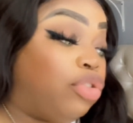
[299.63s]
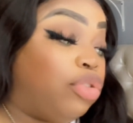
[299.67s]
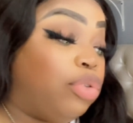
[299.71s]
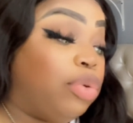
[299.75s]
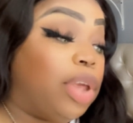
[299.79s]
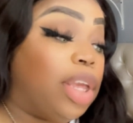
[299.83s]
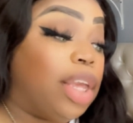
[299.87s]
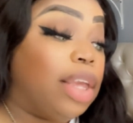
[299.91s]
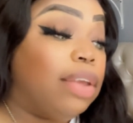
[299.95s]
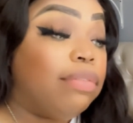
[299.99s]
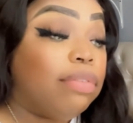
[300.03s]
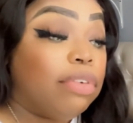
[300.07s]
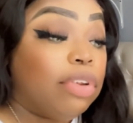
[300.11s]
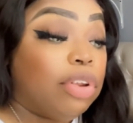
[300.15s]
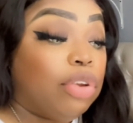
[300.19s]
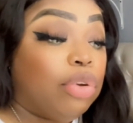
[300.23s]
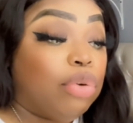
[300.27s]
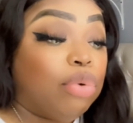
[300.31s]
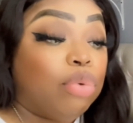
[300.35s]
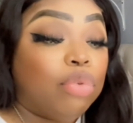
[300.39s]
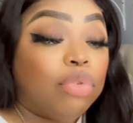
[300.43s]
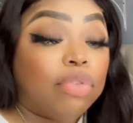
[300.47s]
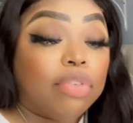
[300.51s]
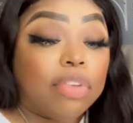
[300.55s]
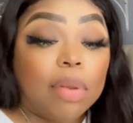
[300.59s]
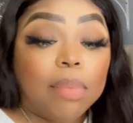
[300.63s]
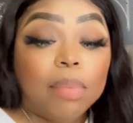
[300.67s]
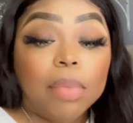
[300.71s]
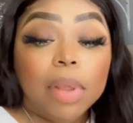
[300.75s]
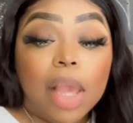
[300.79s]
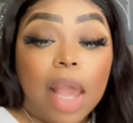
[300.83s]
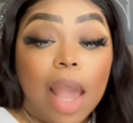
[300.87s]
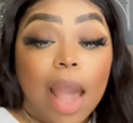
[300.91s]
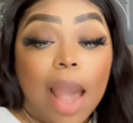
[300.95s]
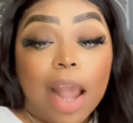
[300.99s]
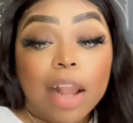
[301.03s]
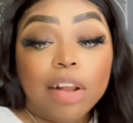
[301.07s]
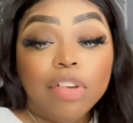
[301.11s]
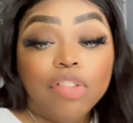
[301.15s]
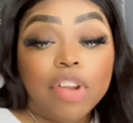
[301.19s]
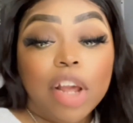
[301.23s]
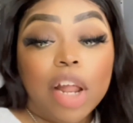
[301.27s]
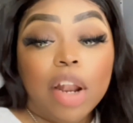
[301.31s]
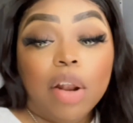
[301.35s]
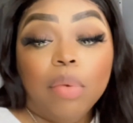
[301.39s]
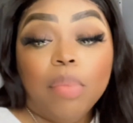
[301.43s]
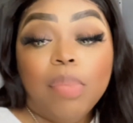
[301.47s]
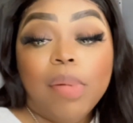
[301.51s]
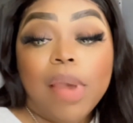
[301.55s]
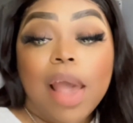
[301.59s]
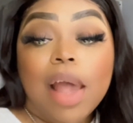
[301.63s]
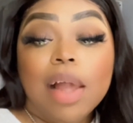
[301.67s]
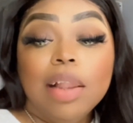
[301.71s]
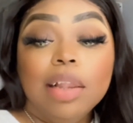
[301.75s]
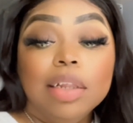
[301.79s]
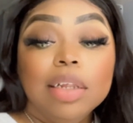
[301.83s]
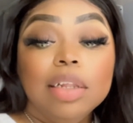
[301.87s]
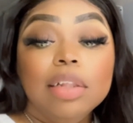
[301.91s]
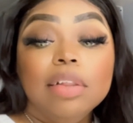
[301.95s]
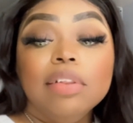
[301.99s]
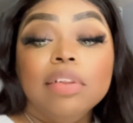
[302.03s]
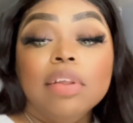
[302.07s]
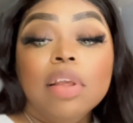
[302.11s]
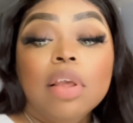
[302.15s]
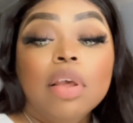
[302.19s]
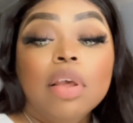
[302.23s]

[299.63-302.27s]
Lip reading: You can even use some of your eyeshadow palettes